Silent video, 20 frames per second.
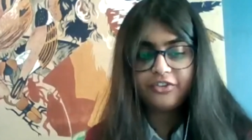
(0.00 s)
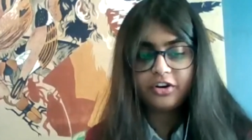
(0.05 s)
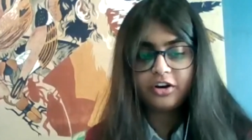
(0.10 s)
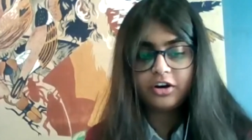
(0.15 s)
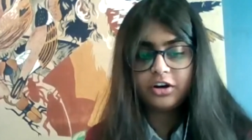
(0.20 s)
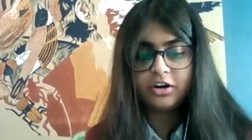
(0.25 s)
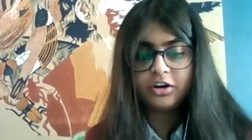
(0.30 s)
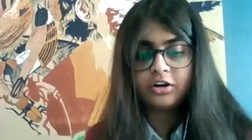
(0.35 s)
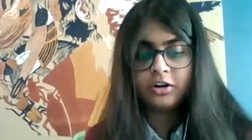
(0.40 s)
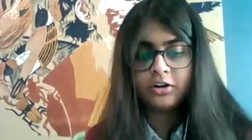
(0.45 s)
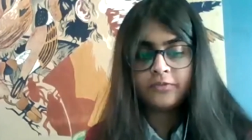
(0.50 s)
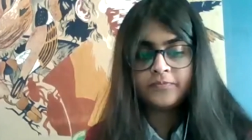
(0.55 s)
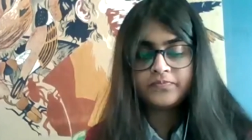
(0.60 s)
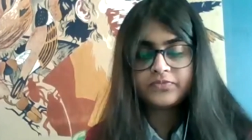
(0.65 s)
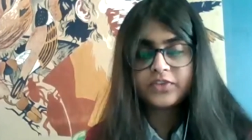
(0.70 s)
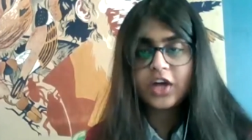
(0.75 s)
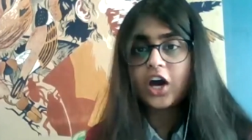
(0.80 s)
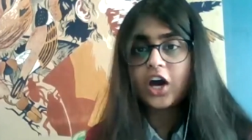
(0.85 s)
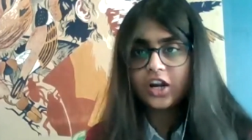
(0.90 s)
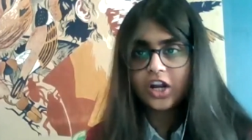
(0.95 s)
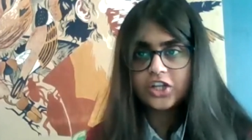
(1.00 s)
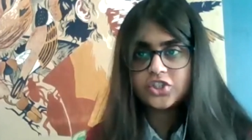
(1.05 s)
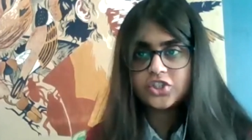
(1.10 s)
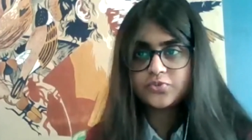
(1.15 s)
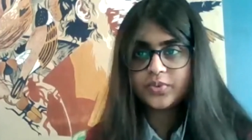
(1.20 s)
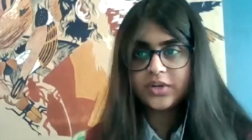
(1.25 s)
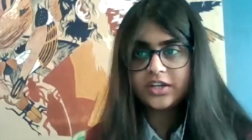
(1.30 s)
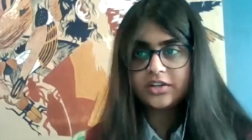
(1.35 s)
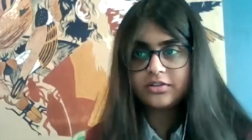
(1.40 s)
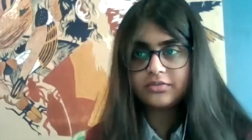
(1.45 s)
um, our lunch
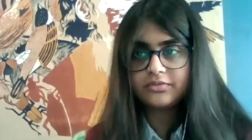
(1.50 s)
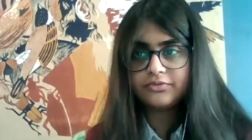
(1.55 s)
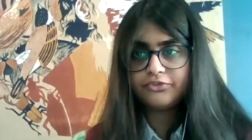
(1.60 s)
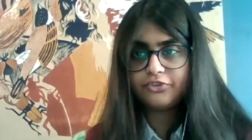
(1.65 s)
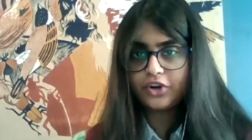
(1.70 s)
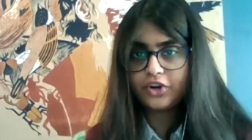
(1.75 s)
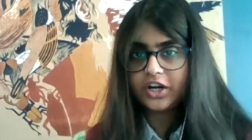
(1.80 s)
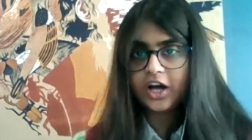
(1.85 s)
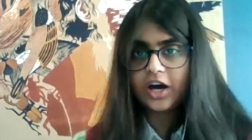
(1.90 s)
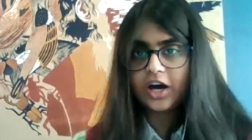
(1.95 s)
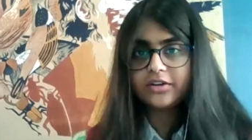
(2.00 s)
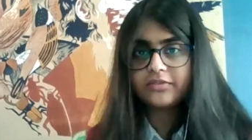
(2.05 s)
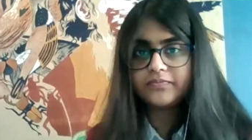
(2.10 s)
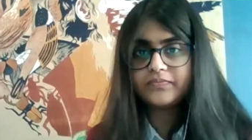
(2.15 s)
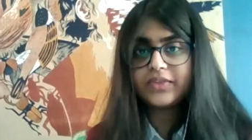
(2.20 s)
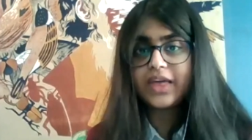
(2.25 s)
break for an hour,